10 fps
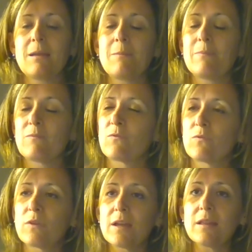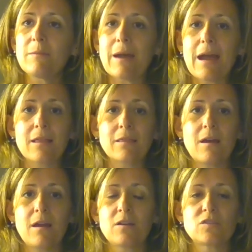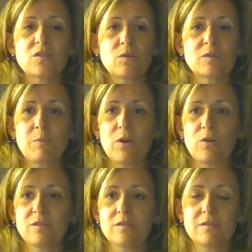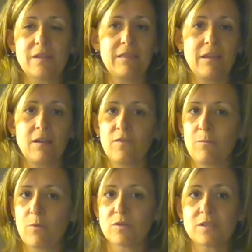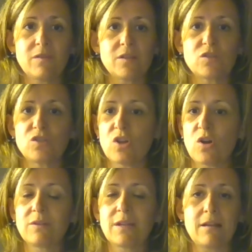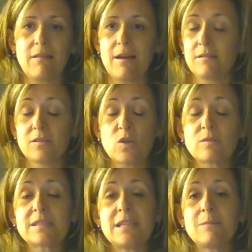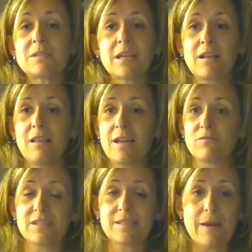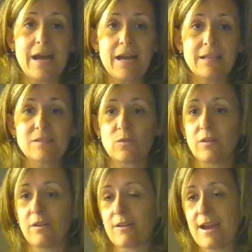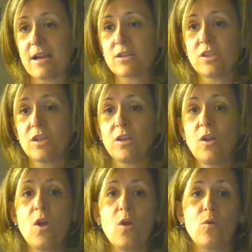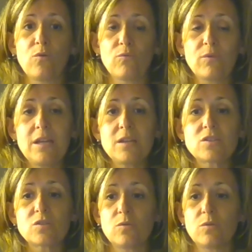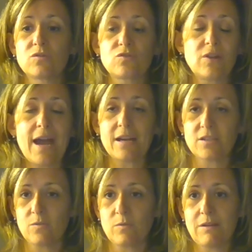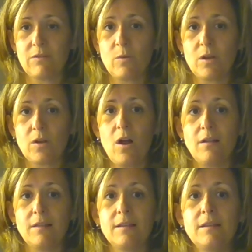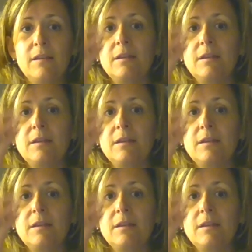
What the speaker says: And really, by and large, those posts, I think for most of us, don't seem to get a lot of response or interaction or reach or traction, whatever you want to call it.